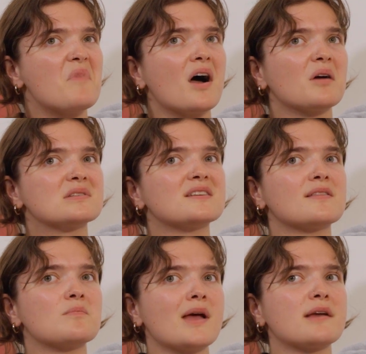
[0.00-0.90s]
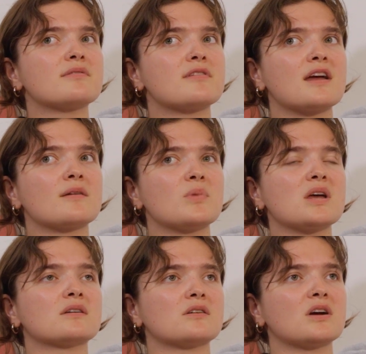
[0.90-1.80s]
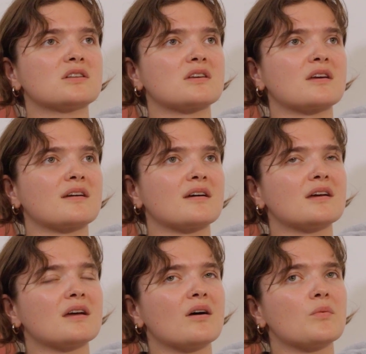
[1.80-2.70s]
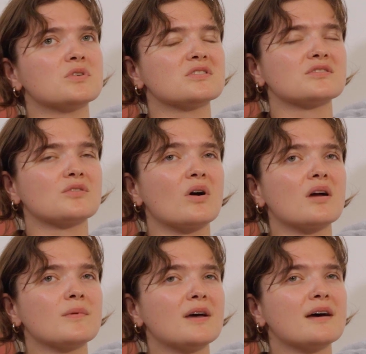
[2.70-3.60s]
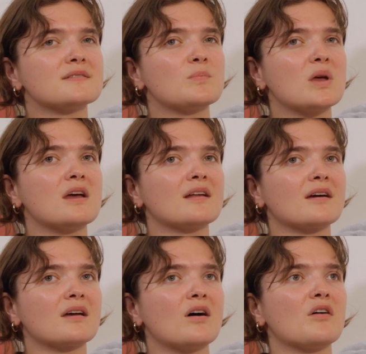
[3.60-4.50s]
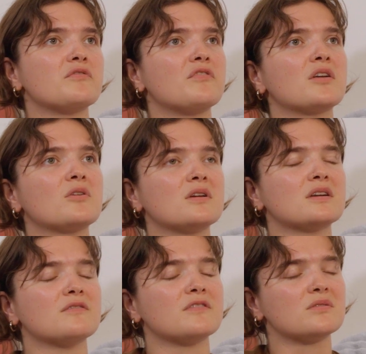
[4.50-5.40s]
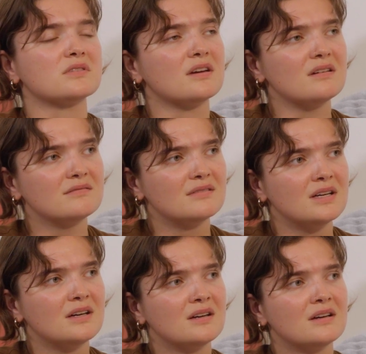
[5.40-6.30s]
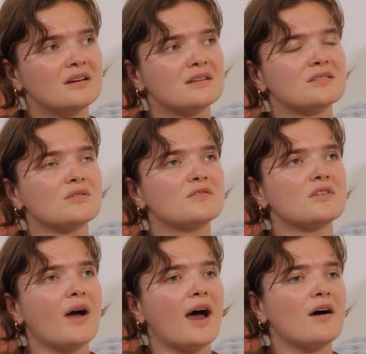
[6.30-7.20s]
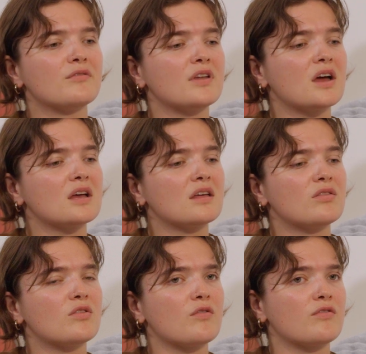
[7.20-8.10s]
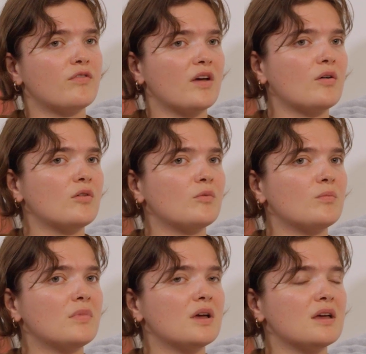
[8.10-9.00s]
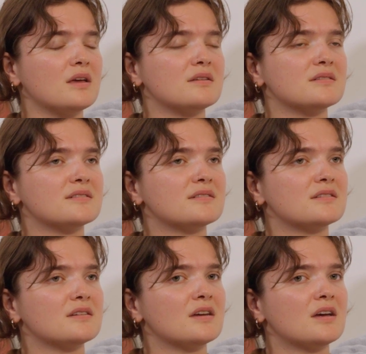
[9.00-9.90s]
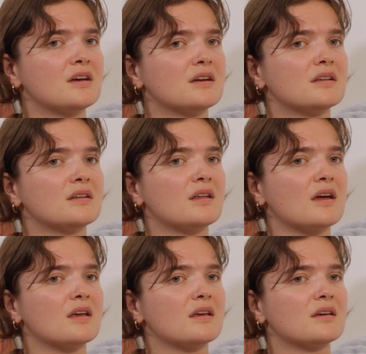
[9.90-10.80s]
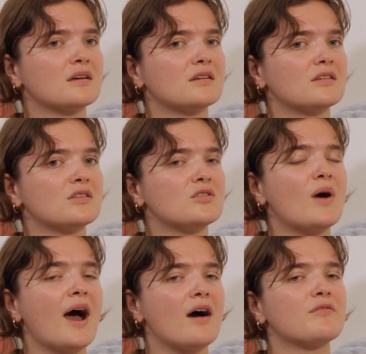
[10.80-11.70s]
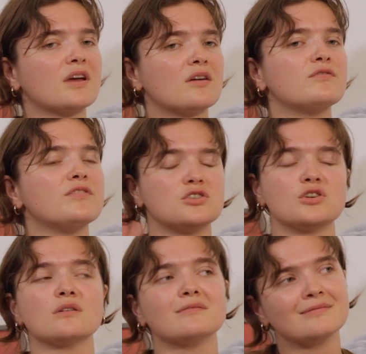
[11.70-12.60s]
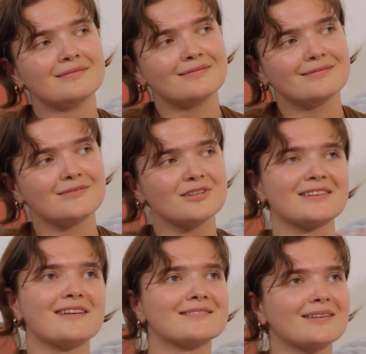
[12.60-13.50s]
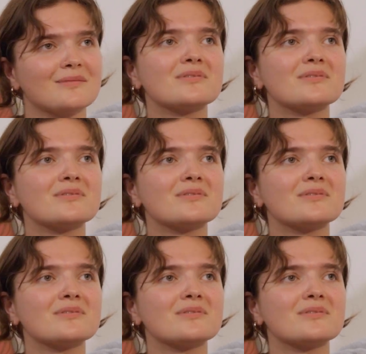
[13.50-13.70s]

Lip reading: I would say the main thing of being a director, I would describe it as being like a funnel and a filter. So if you have like the film is like, you have like a vision, which sounds like a